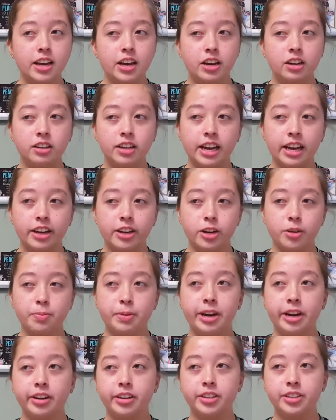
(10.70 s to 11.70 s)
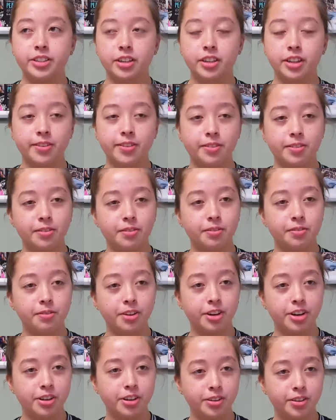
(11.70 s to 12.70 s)
"Okay, your parents are leaving
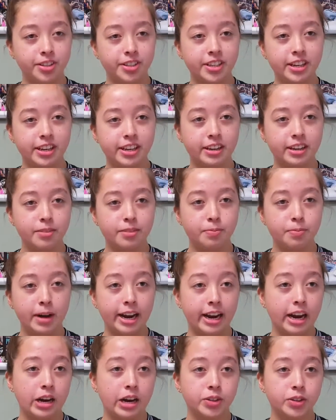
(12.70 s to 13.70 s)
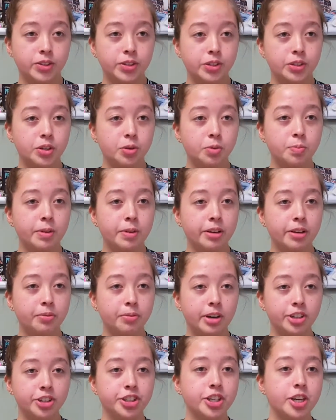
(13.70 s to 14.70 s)
for Houston. My house is open.
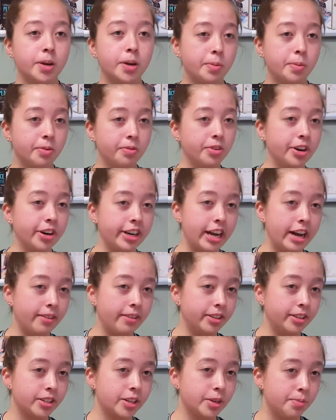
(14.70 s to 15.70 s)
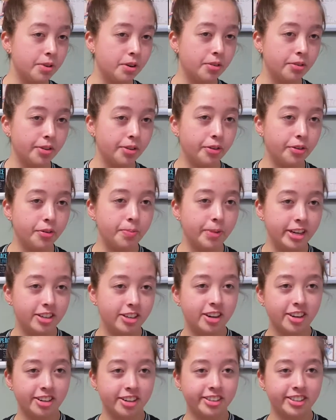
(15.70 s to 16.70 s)
Why don't you come over and have a sleepover with my
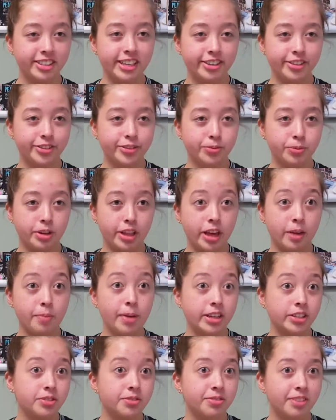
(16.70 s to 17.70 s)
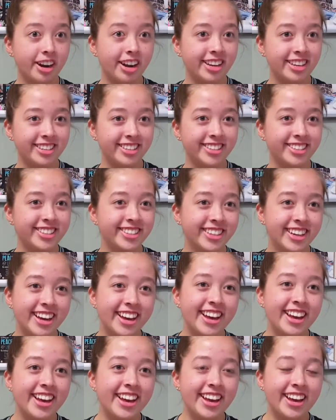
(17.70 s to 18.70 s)
daughters?" Since we're like best friends,
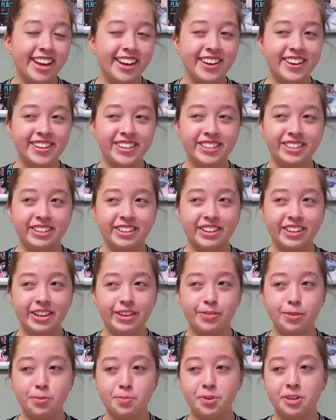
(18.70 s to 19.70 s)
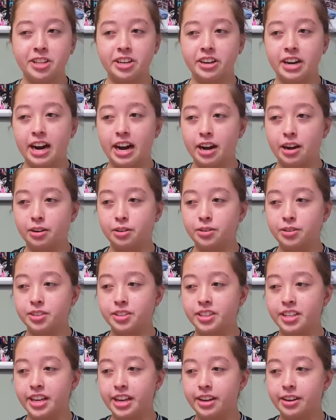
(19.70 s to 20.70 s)
oh, nice. and so they've opened their house.
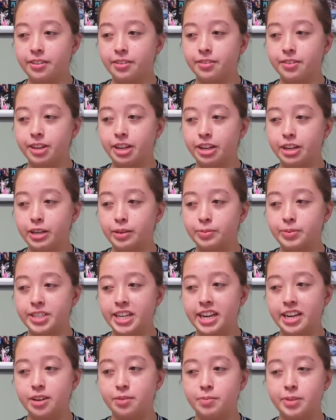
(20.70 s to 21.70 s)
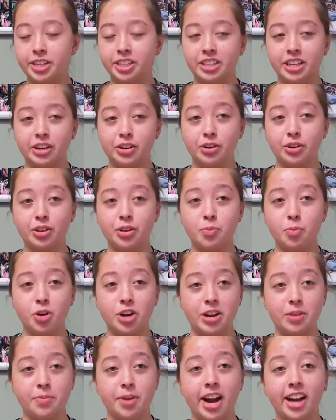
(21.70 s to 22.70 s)
They've um, taken me to like early
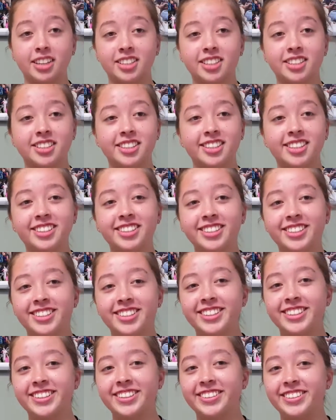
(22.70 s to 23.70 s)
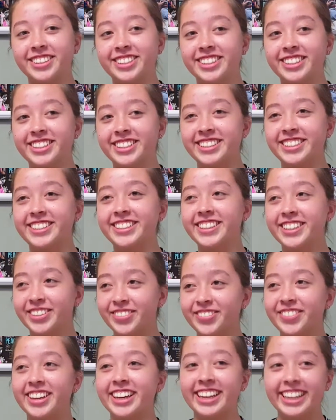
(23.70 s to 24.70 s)
morning practices, which is a
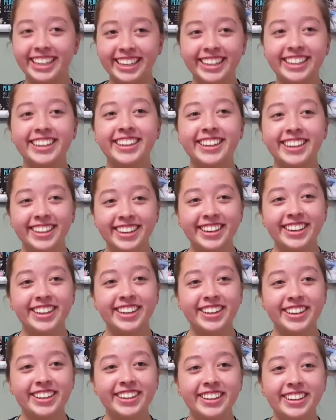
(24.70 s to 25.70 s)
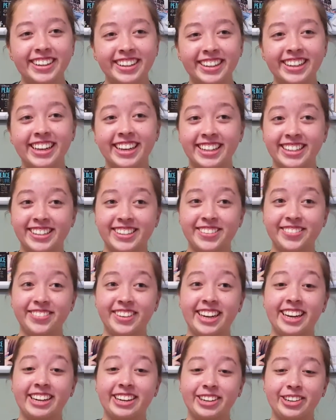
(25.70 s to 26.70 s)
big, ah, big help. Yes, a
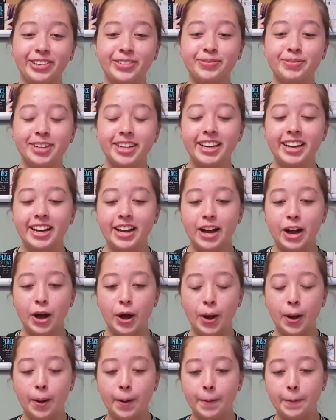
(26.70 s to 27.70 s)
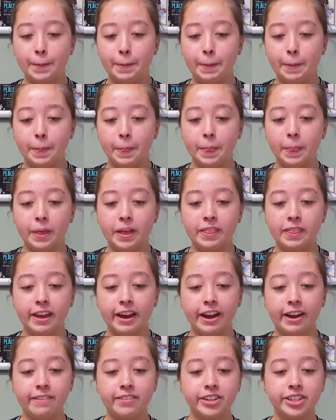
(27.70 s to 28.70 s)
big yes. help. Um, and they
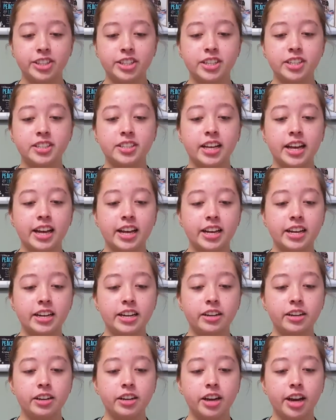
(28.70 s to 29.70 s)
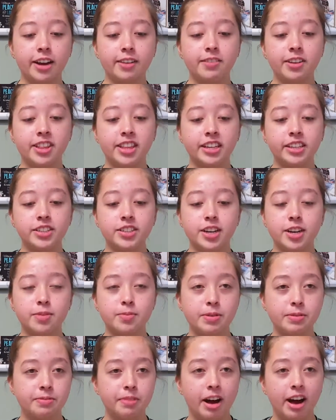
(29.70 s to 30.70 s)
haven't just said everything's gonna
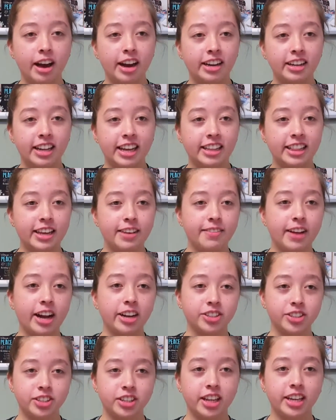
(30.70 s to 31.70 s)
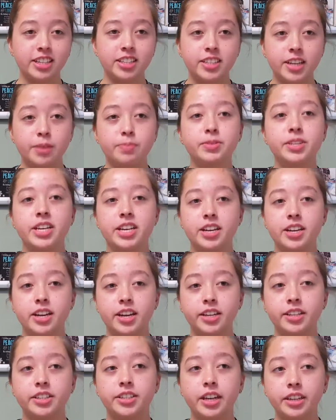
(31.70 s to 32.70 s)
be fine. Like they've actually like stepped in
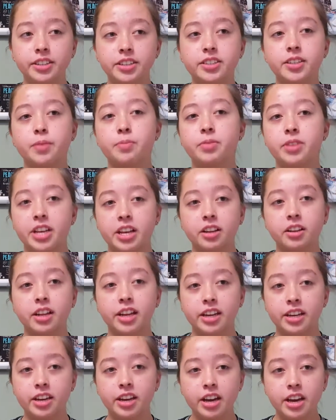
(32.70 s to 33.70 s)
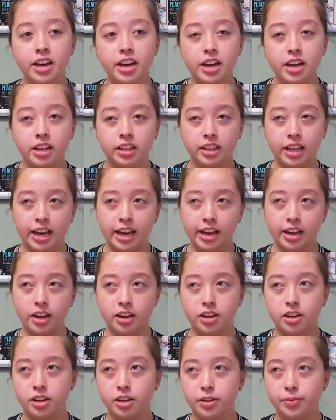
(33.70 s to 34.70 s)
and done something. Like, like
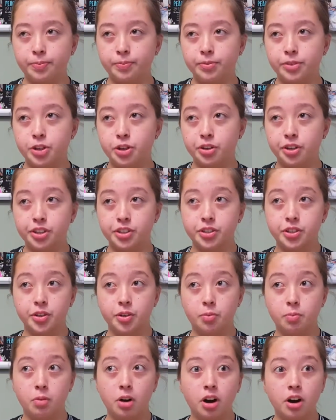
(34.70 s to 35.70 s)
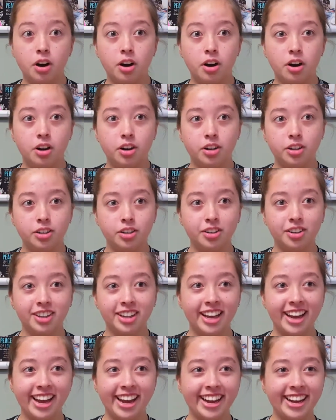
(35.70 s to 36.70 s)
um, took us to the mall or
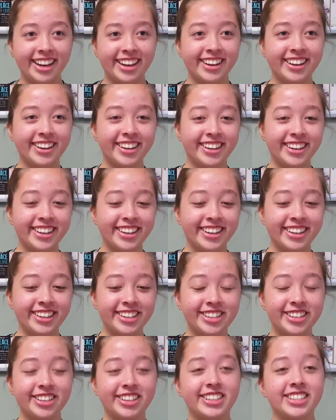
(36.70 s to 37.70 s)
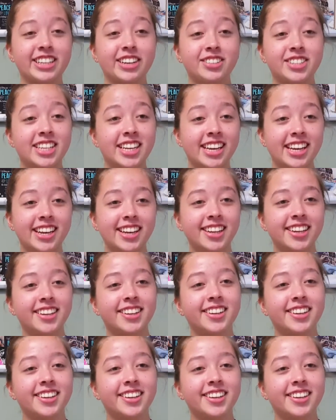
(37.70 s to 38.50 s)
like uh, took us out to eat